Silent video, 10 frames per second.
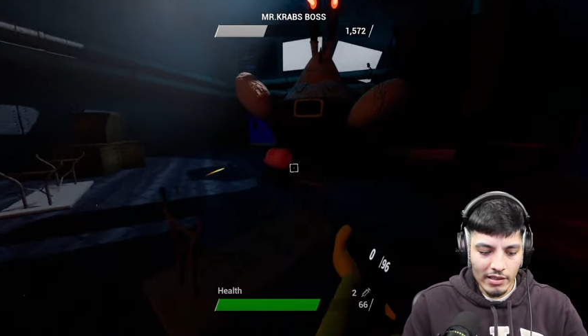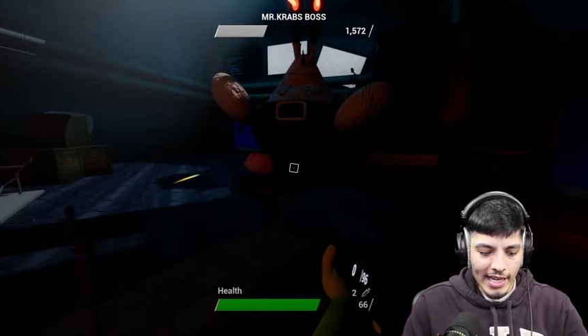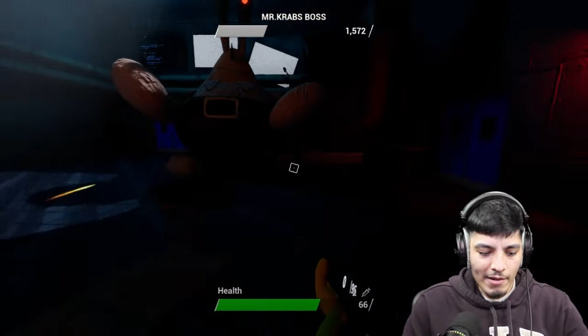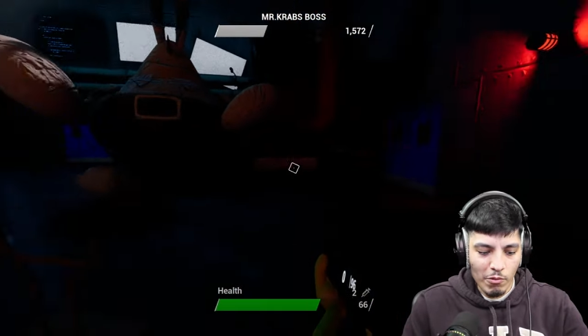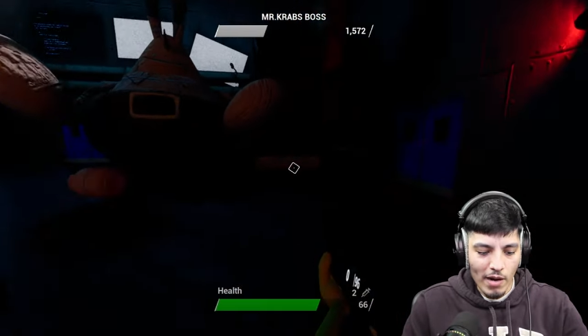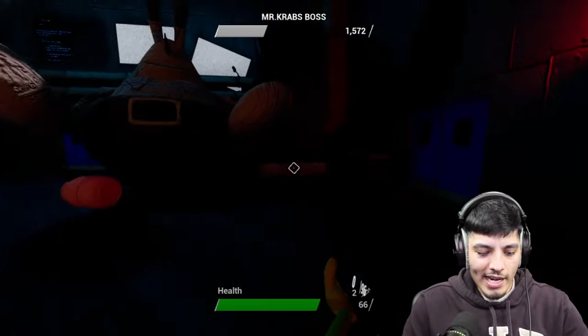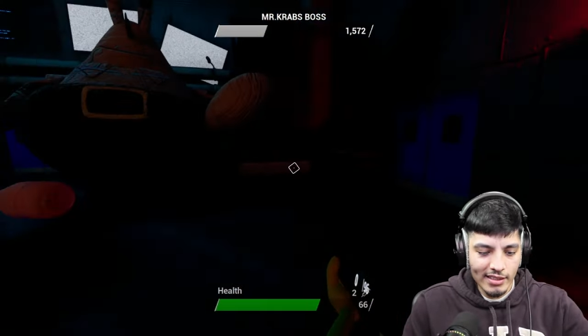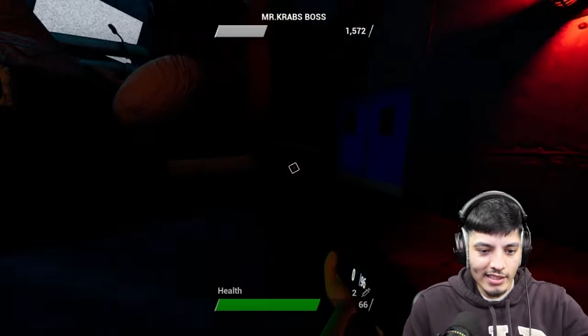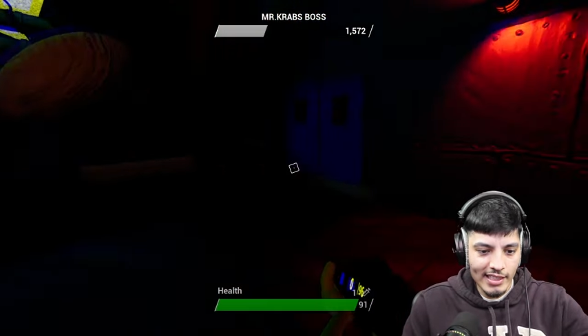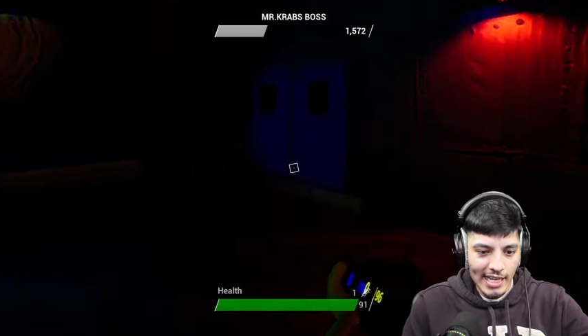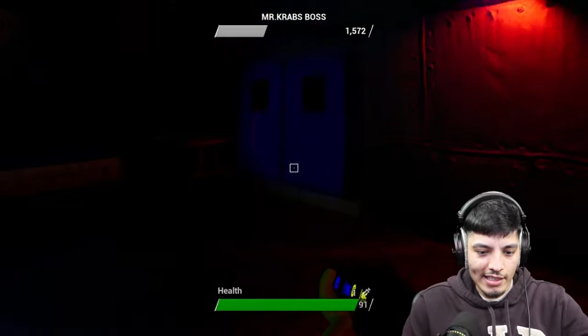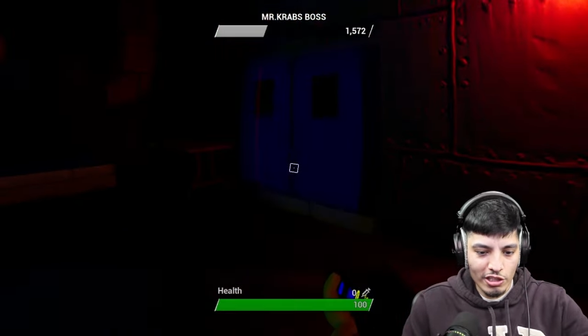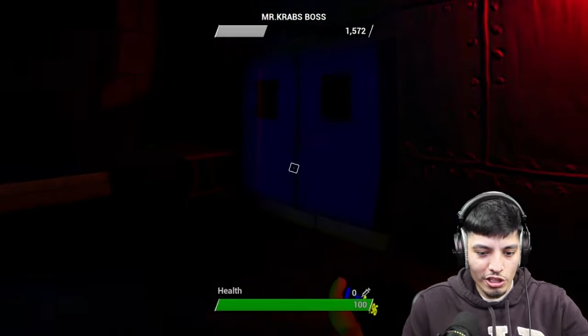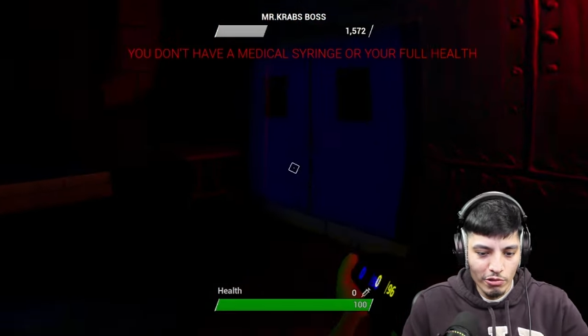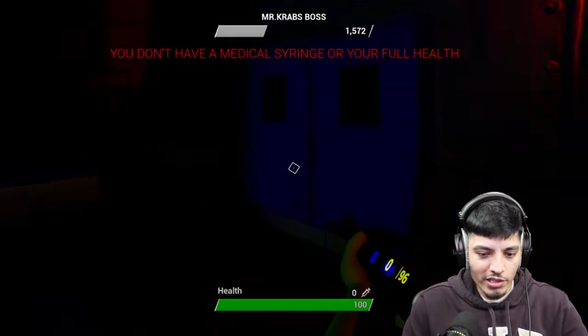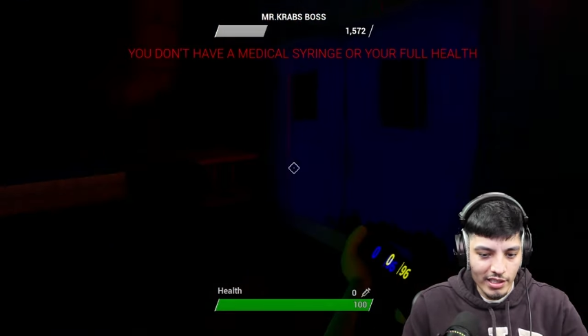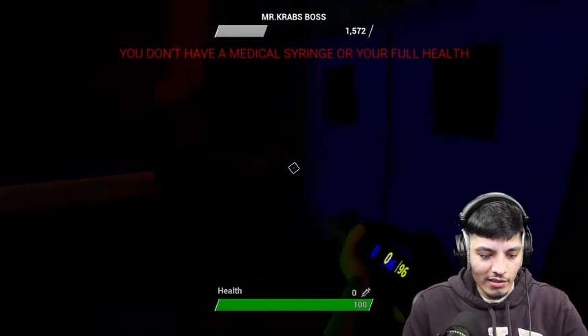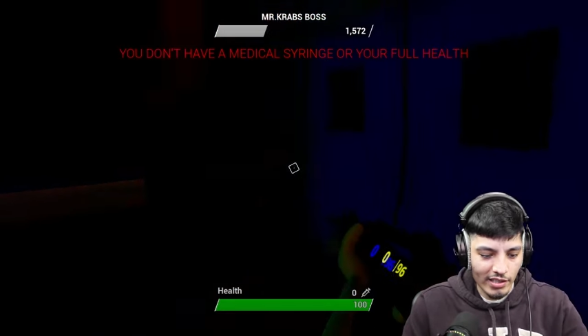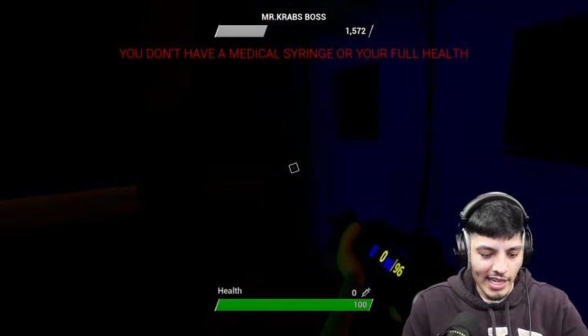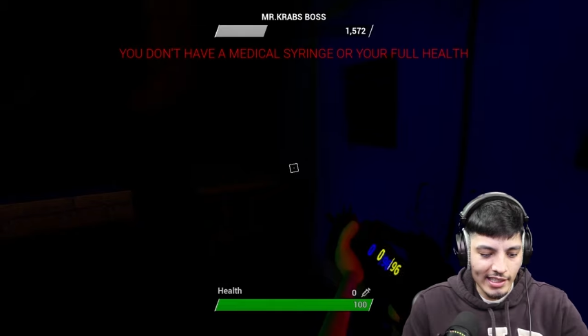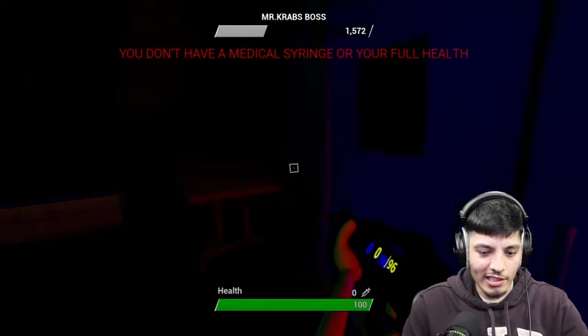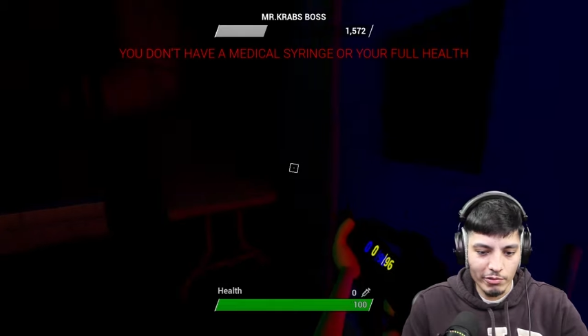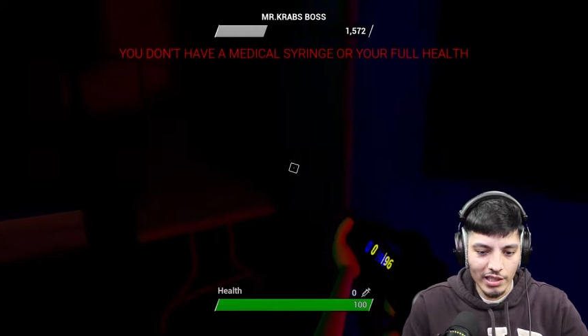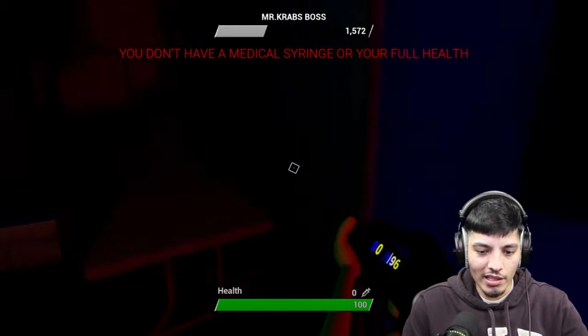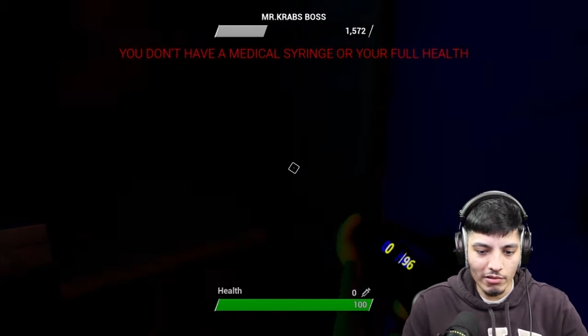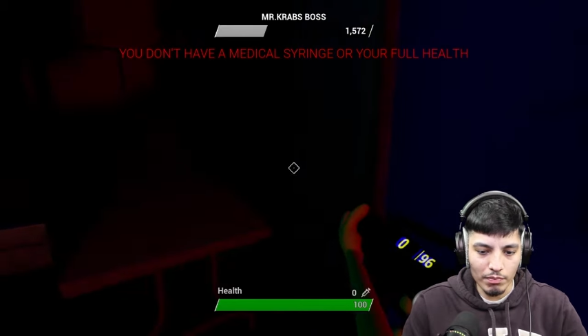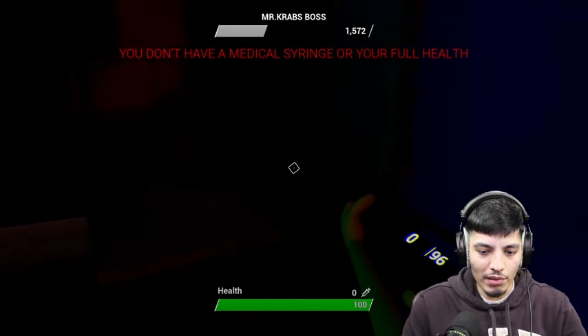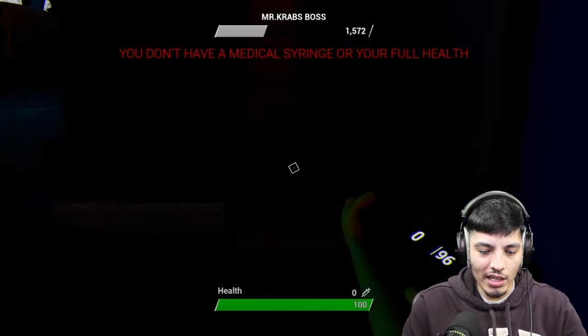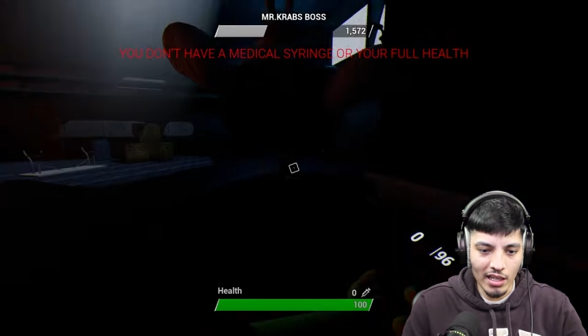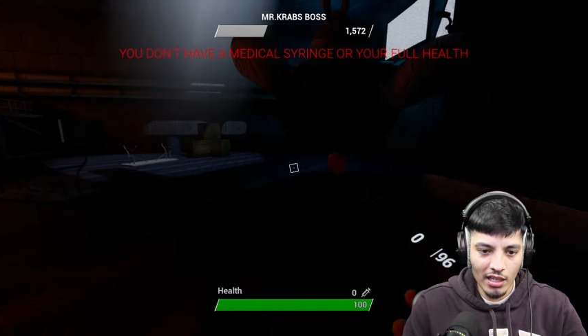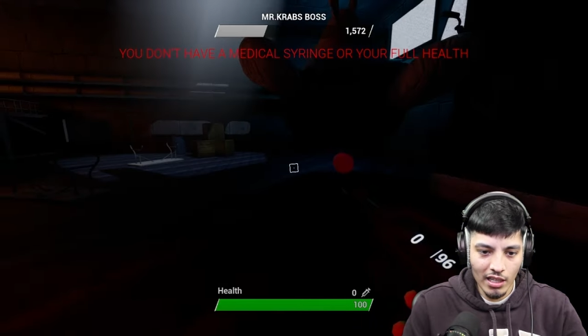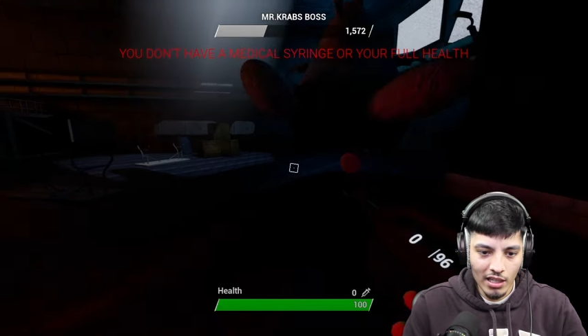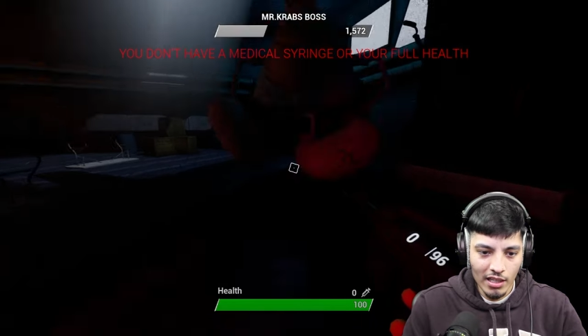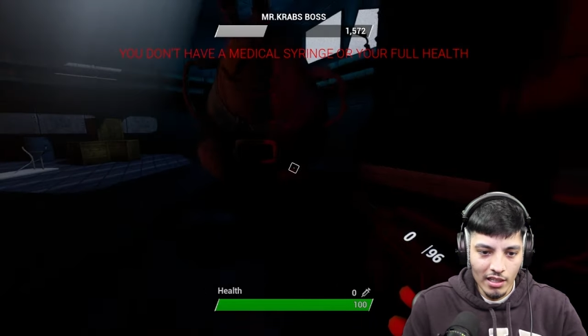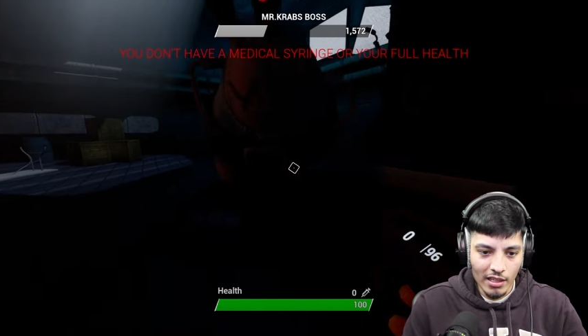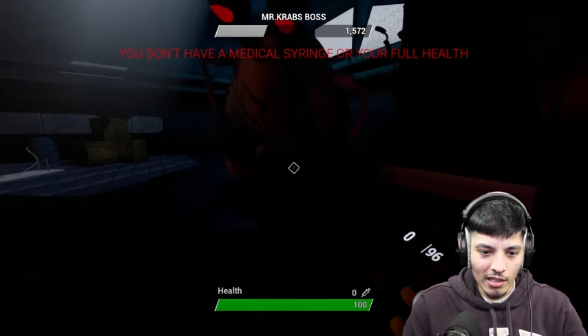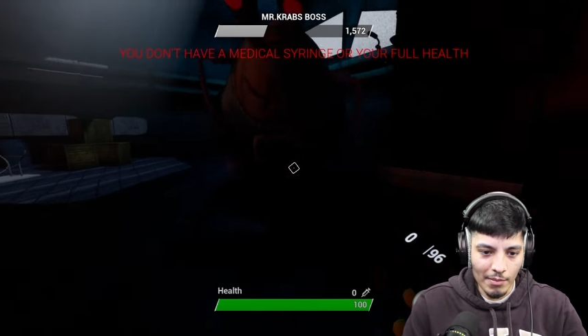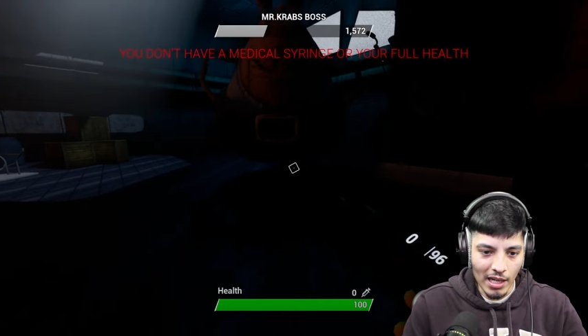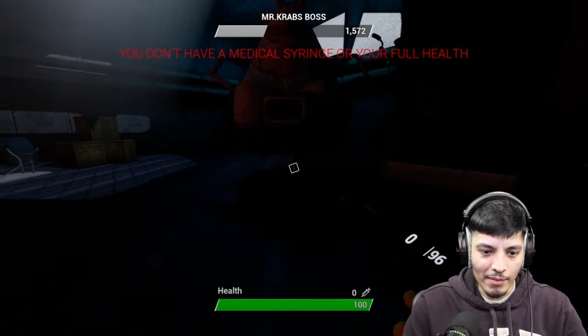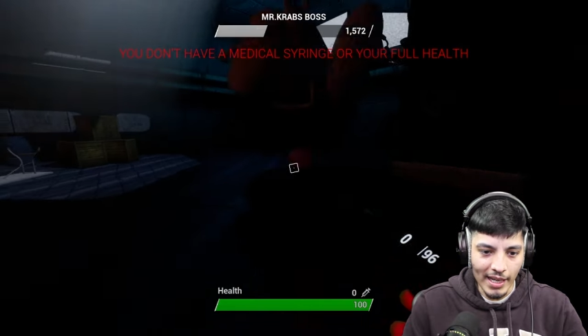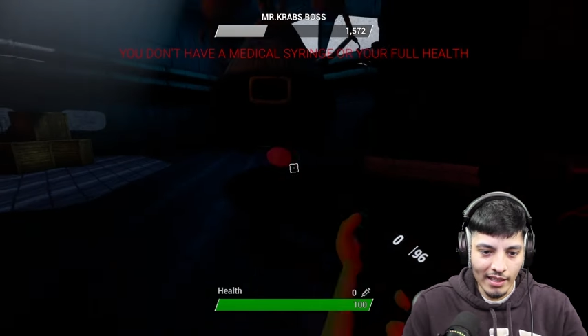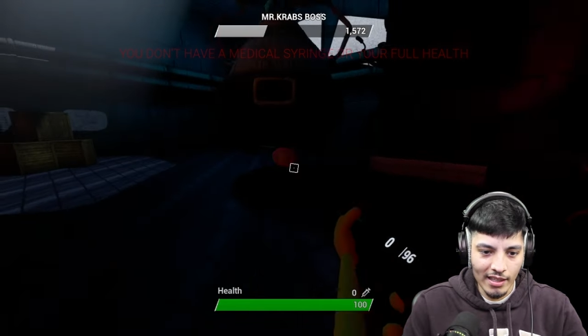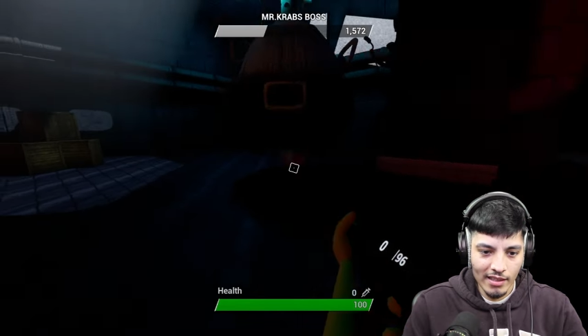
Okay, why is he not shooting? Okay, I need to reload, bruh. Come on, man.